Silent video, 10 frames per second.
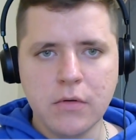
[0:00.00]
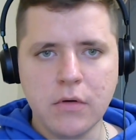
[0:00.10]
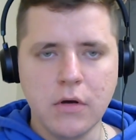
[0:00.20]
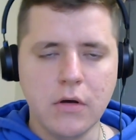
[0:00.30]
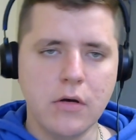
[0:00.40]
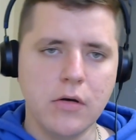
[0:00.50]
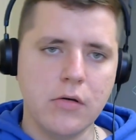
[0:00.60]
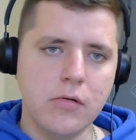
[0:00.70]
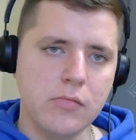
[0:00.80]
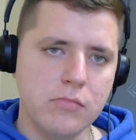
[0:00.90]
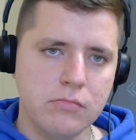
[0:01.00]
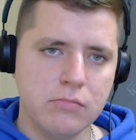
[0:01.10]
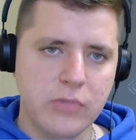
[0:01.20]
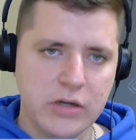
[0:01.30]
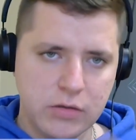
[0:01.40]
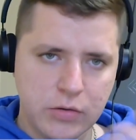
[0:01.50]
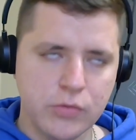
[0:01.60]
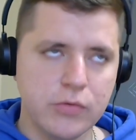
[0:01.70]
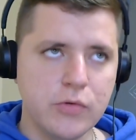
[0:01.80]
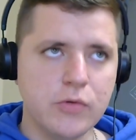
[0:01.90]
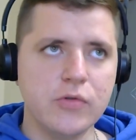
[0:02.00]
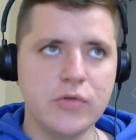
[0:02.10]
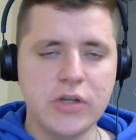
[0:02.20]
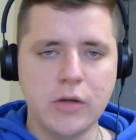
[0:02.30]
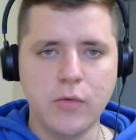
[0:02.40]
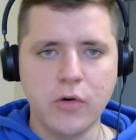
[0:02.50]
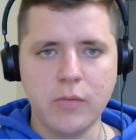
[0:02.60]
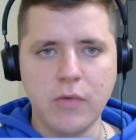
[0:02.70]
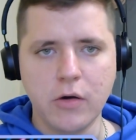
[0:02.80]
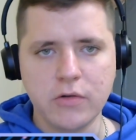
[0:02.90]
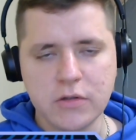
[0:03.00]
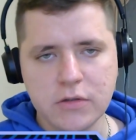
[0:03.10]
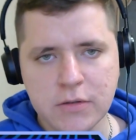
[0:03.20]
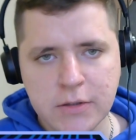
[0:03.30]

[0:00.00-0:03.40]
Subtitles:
But could you tell more about it?